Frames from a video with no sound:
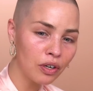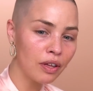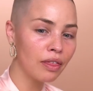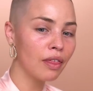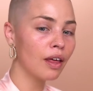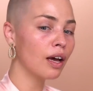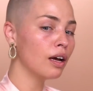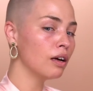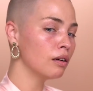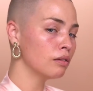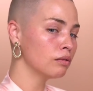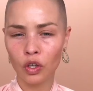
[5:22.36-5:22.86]
in
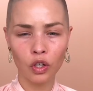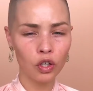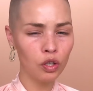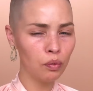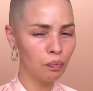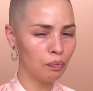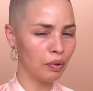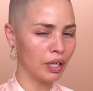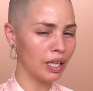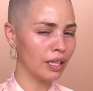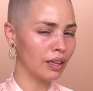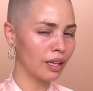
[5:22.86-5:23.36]
there?
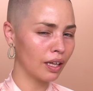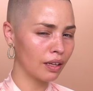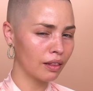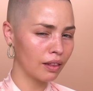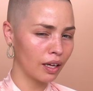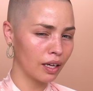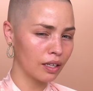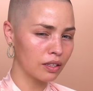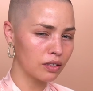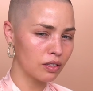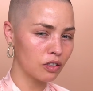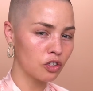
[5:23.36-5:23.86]
Could be that
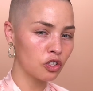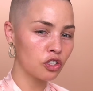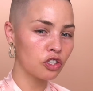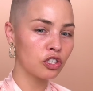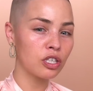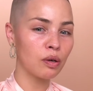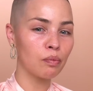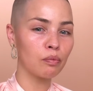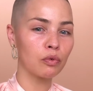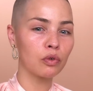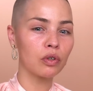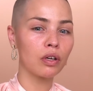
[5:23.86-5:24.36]
there's a
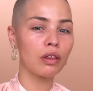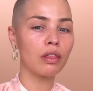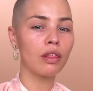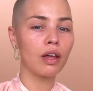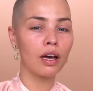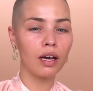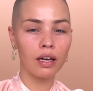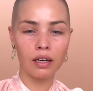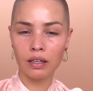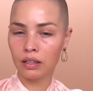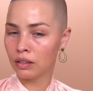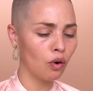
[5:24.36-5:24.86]
shimmer in
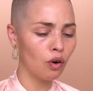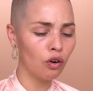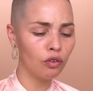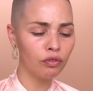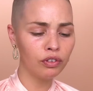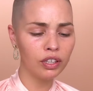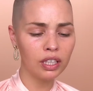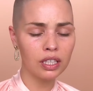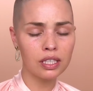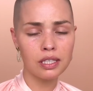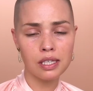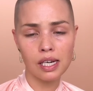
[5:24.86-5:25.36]
there.
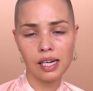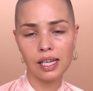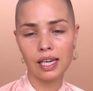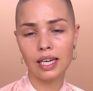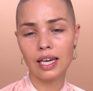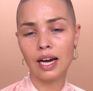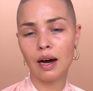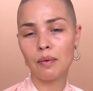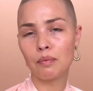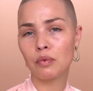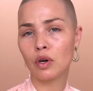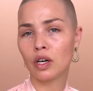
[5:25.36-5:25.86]

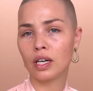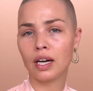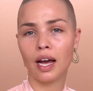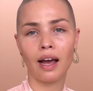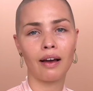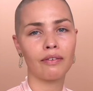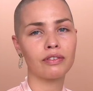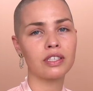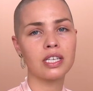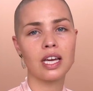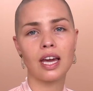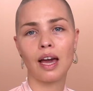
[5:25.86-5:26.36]
Obviously, I'm gonna
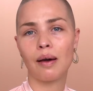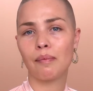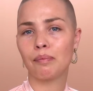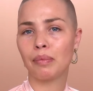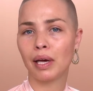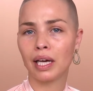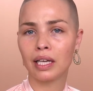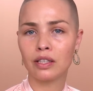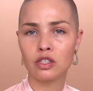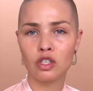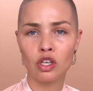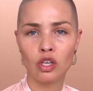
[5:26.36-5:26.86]
have to get
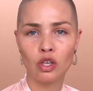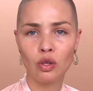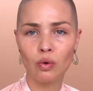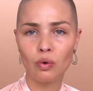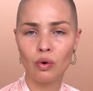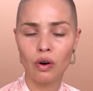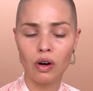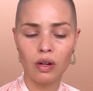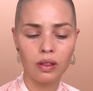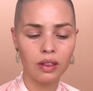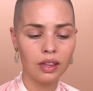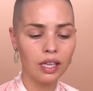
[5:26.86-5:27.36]
back to you
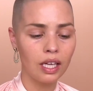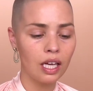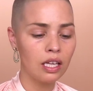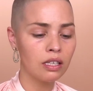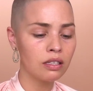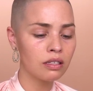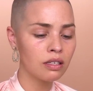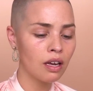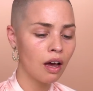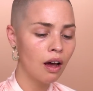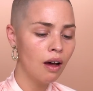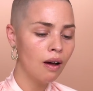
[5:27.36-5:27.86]
on
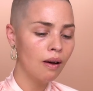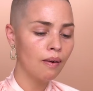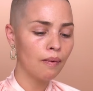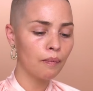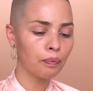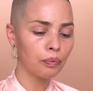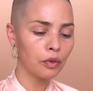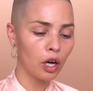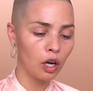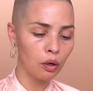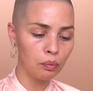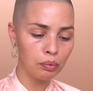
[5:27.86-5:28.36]
this.
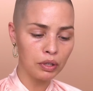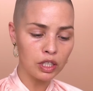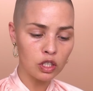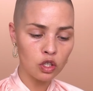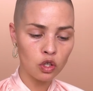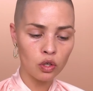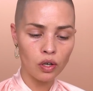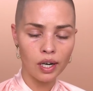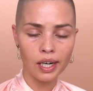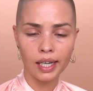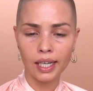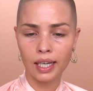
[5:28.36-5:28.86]
I'll be
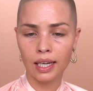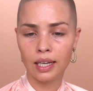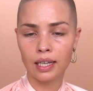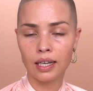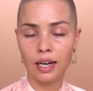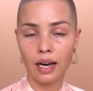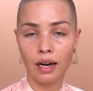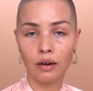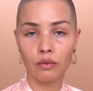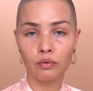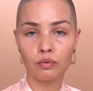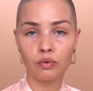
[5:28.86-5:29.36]
trying it
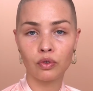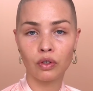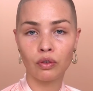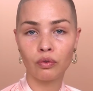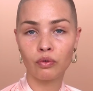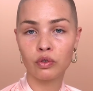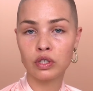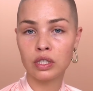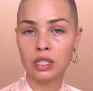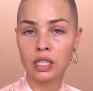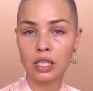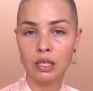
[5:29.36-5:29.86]
out for the
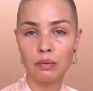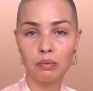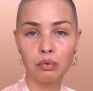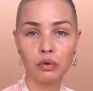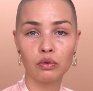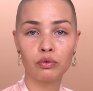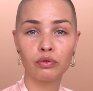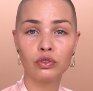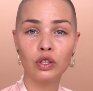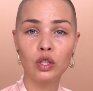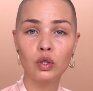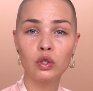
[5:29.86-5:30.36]
foreseeable
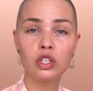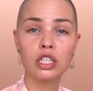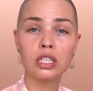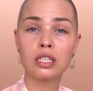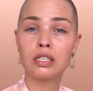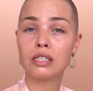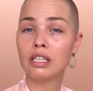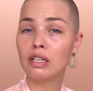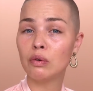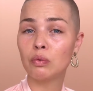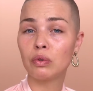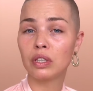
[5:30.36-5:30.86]
future,
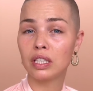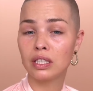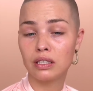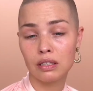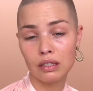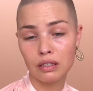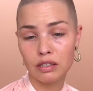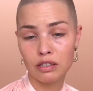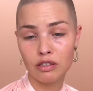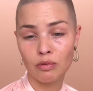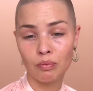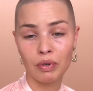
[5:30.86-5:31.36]
see what it
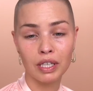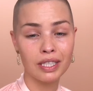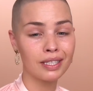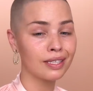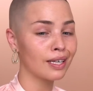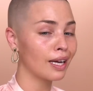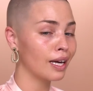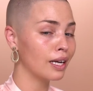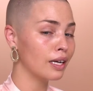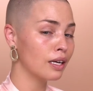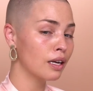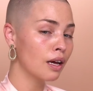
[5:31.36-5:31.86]
does to my
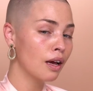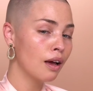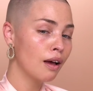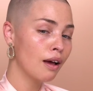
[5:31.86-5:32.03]
skin,